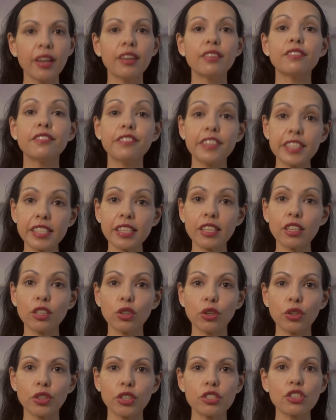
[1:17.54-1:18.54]
Physical
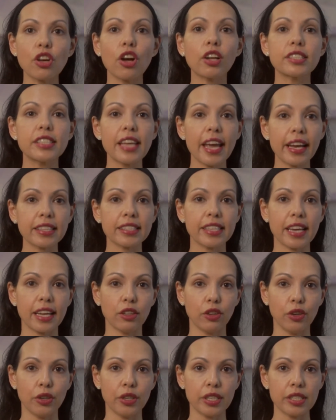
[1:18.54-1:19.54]
learners are tactile
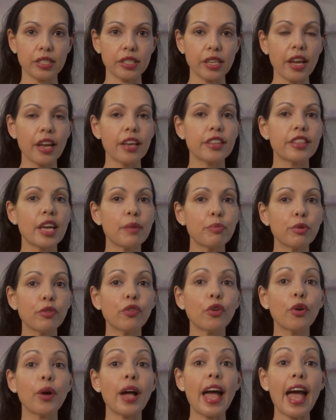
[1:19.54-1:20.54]
learners. They
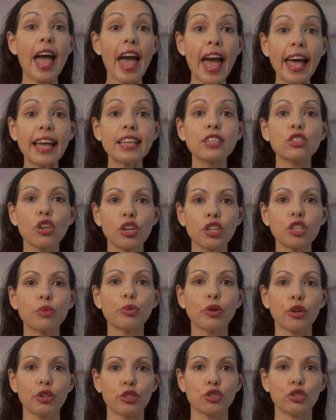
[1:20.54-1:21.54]
prefer a hands-on
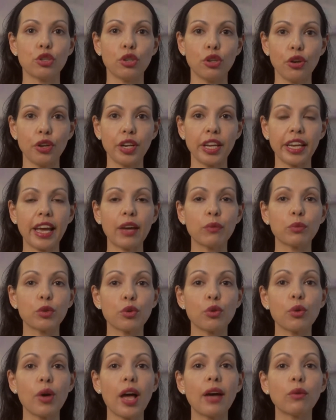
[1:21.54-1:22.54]
approach to learning
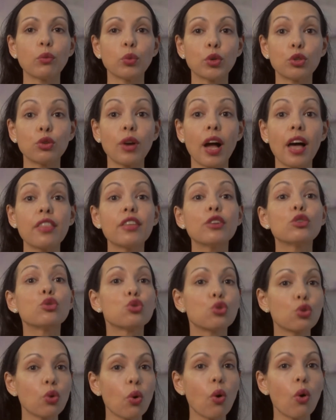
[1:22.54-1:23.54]
and would rather
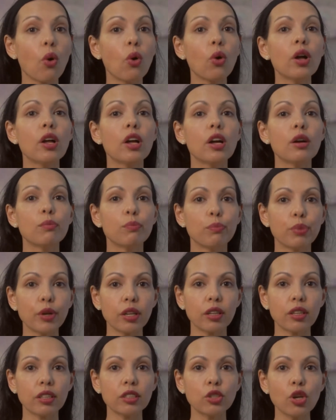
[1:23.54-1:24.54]
draw,
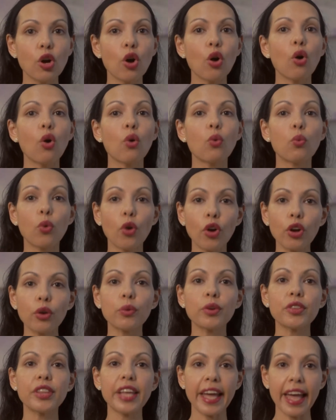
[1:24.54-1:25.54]
build, or work
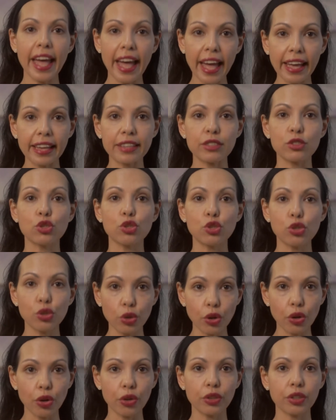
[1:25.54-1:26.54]
with their hands to
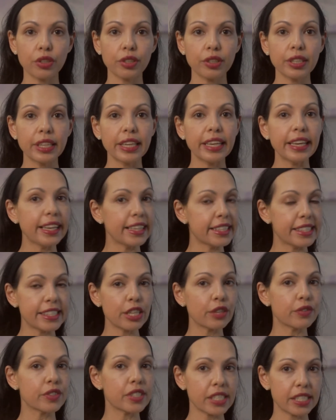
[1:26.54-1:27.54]
learn instead
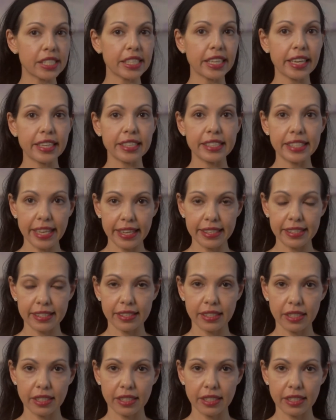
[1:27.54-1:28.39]
of sitting at a desk.